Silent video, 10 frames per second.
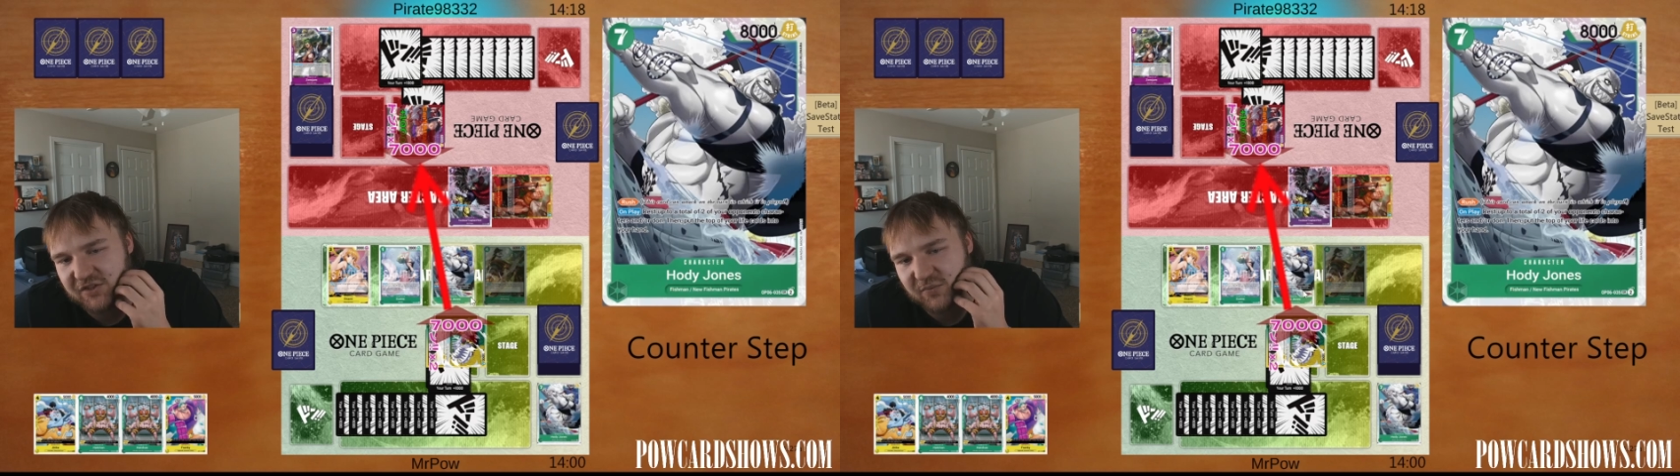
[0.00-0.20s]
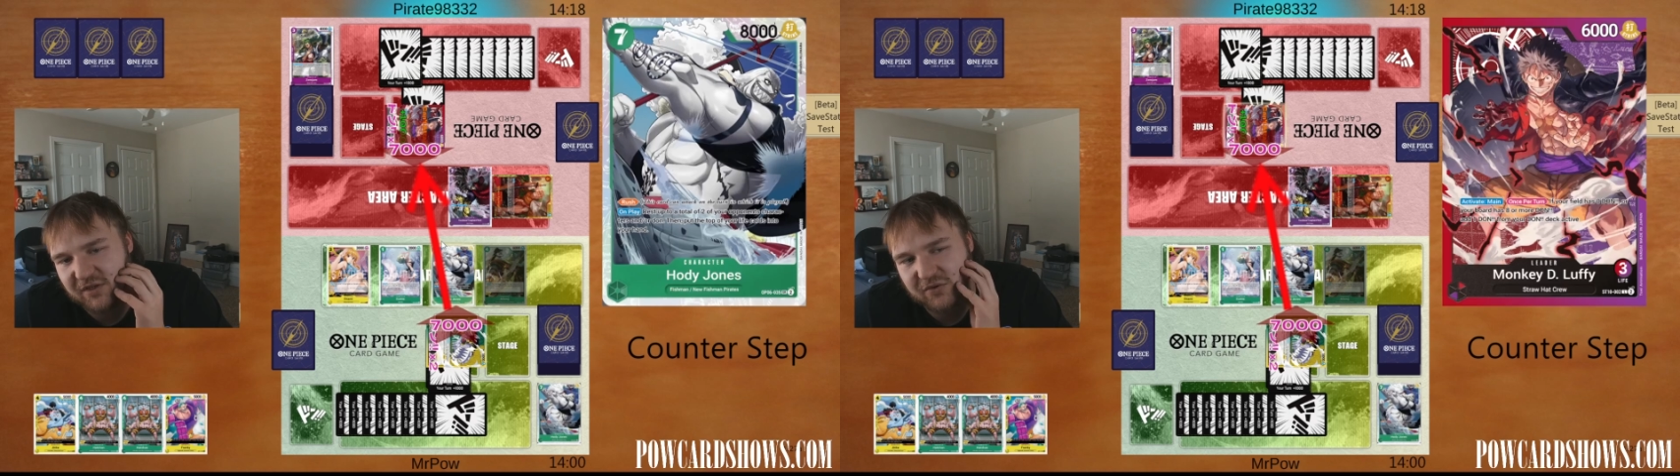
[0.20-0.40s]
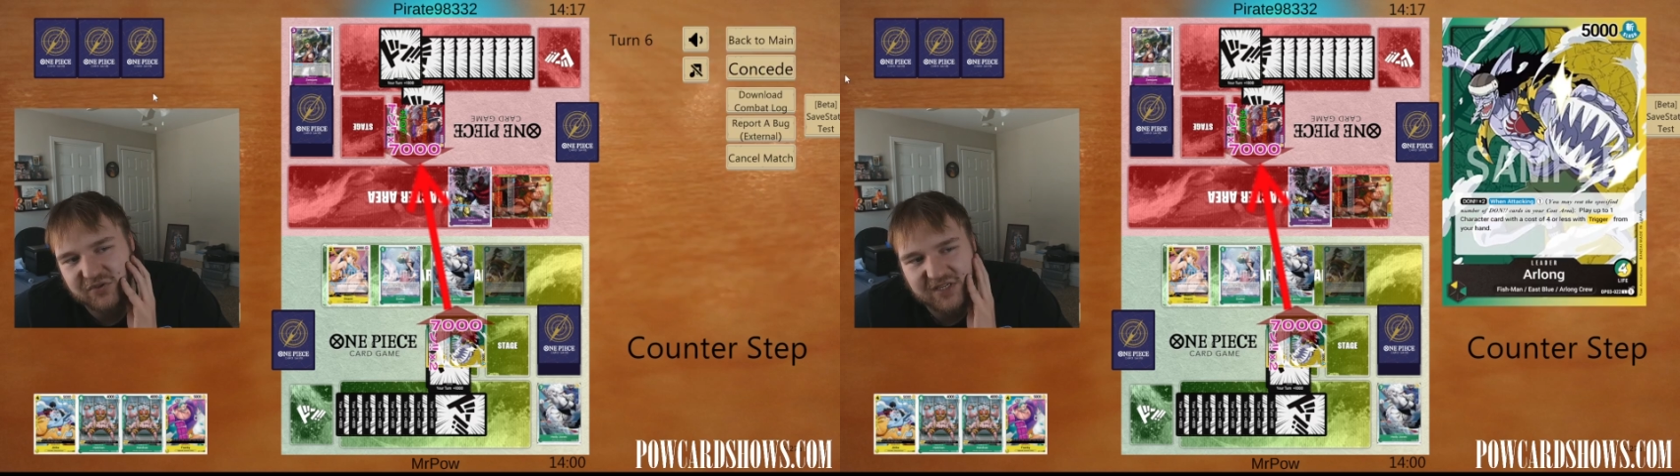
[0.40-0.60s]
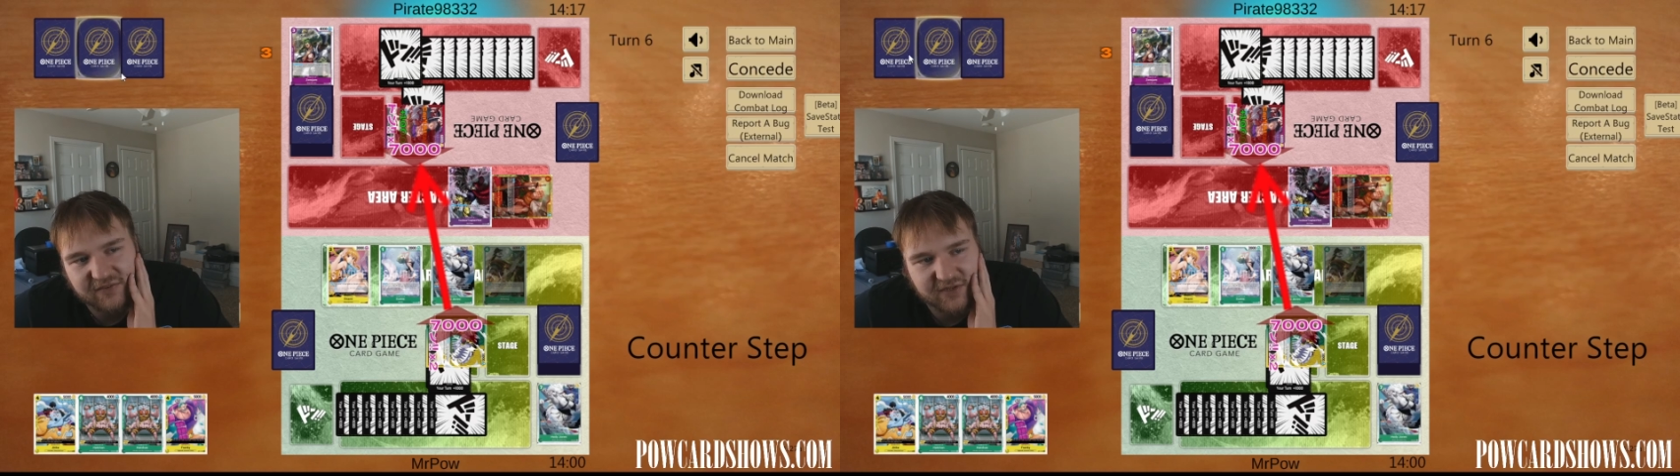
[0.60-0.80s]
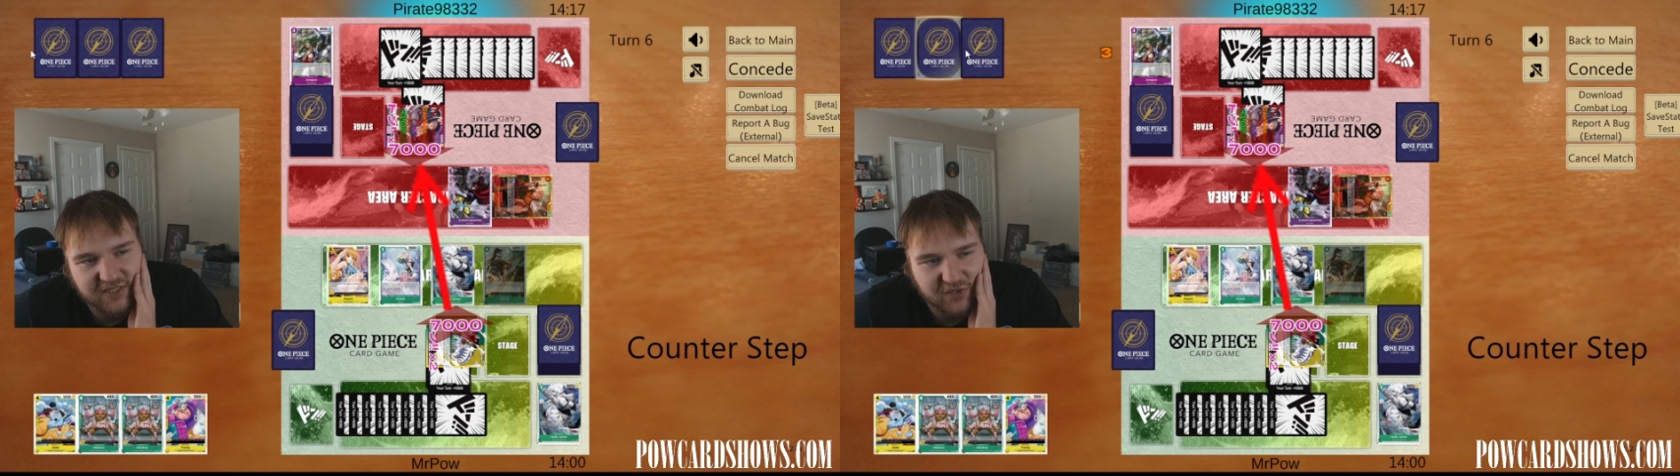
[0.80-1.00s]
So we're gonna go
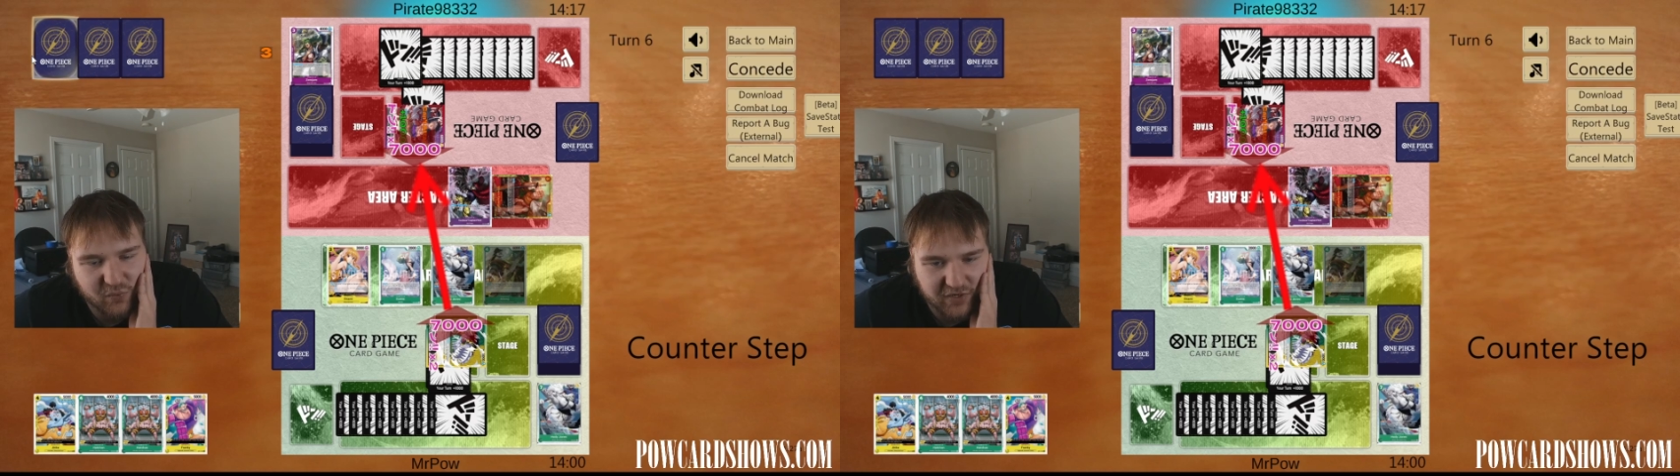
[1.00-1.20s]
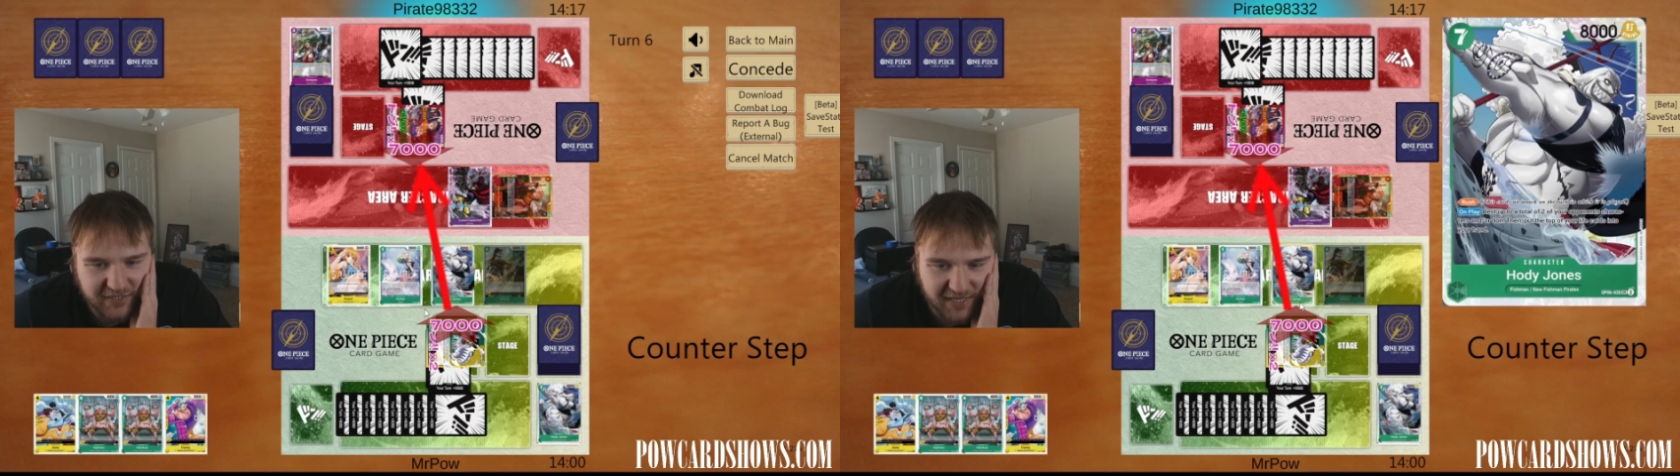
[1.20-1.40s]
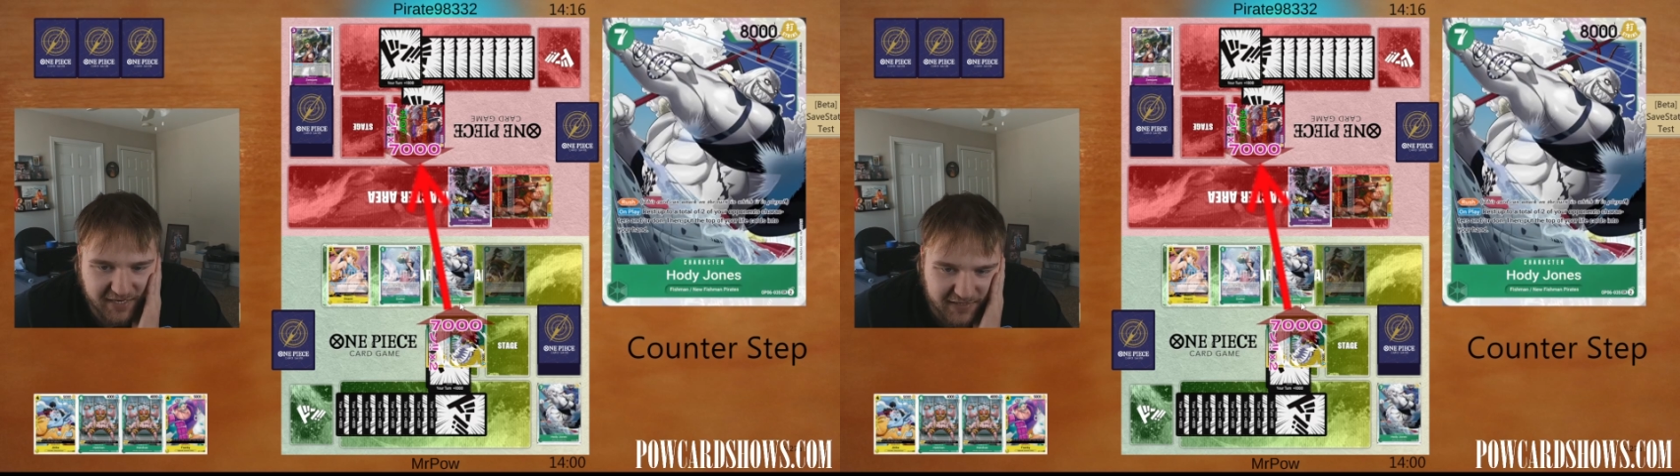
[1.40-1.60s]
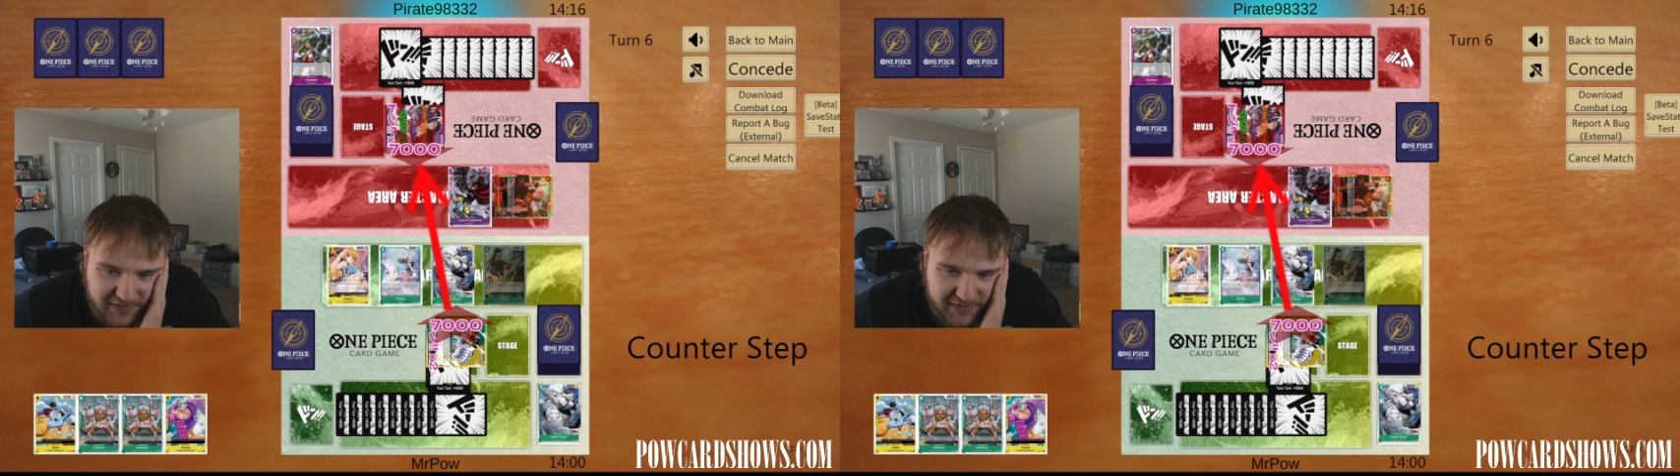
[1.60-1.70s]
7, get a 1k,